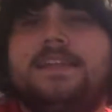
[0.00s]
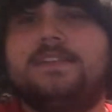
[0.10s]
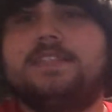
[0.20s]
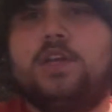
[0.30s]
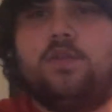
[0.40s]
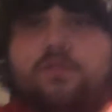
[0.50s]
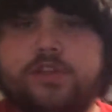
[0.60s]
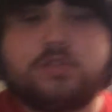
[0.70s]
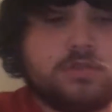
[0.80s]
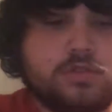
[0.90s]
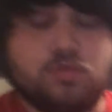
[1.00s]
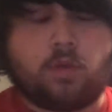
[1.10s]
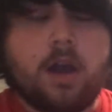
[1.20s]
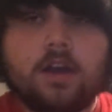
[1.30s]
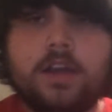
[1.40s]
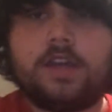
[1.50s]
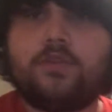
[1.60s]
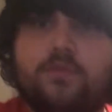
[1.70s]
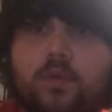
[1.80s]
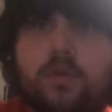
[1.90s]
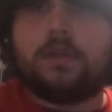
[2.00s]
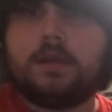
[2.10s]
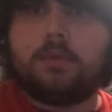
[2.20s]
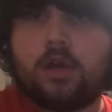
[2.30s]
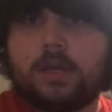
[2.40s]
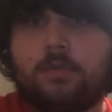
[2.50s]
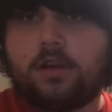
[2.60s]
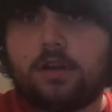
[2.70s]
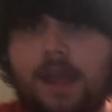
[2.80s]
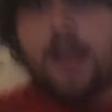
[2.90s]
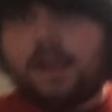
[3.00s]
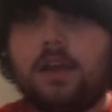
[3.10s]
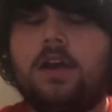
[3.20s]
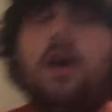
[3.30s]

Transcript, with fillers: is the official drawing for the Pokemon A